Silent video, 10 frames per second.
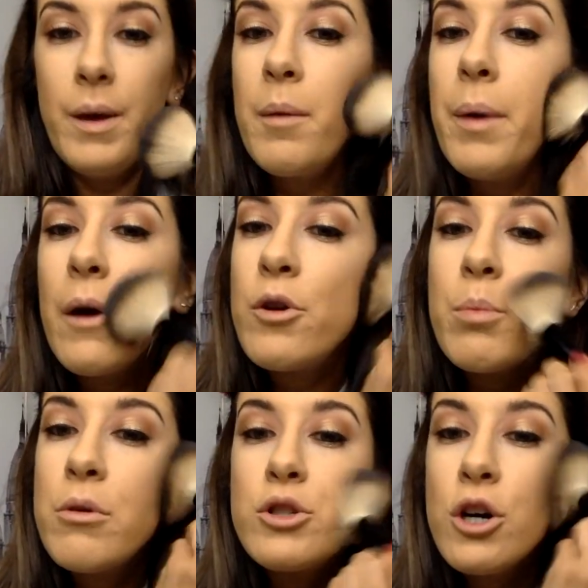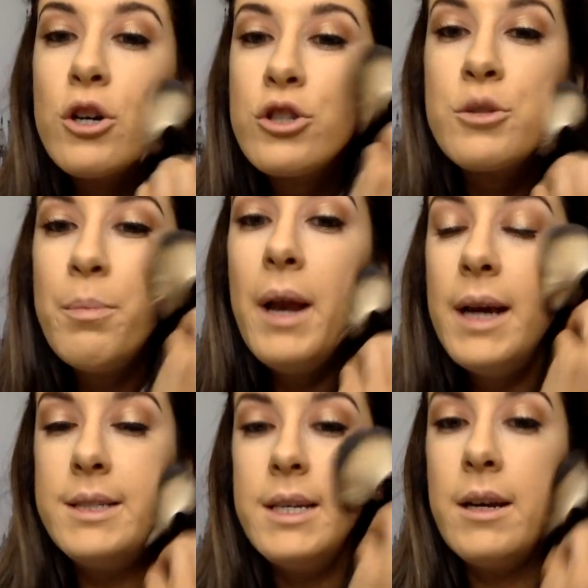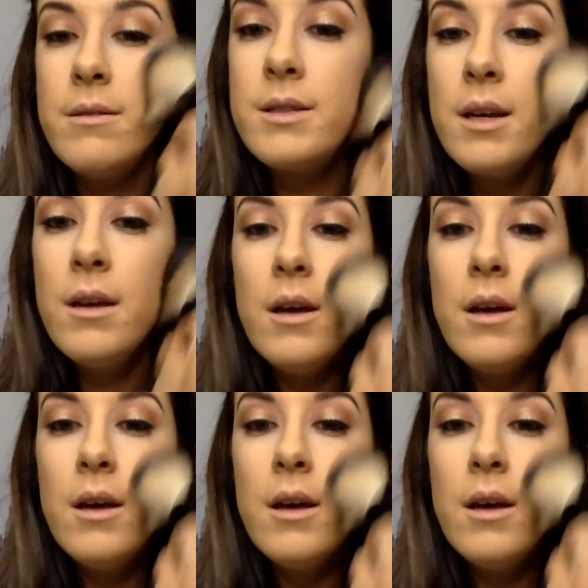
big powder brush, I just blend out